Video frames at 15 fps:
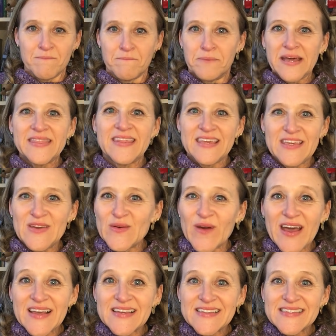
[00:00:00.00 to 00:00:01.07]
But the
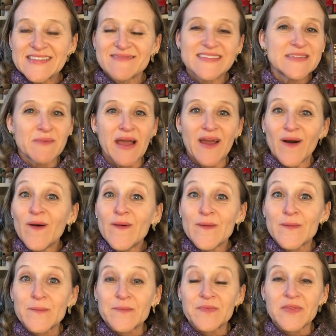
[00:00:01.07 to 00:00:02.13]
US was my
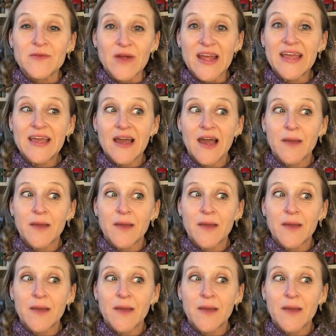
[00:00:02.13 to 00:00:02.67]
home, right?